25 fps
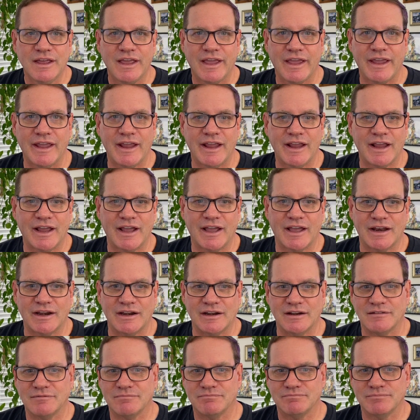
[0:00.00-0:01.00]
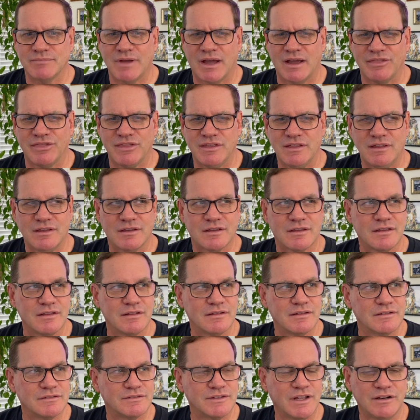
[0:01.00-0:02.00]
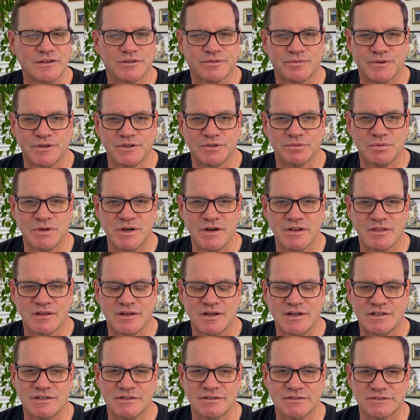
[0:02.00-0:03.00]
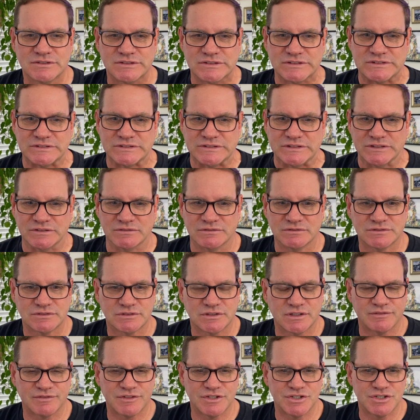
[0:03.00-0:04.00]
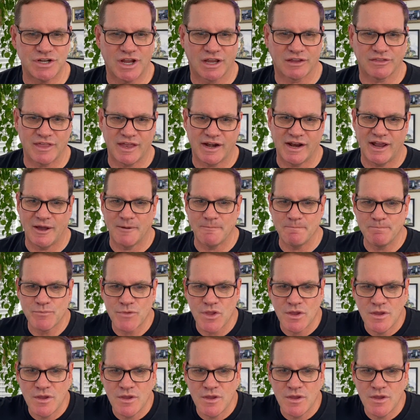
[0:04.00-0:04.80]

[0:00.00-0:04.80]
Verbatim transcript: and I think is that his first win of the year? I don't know. I'll have to check that out.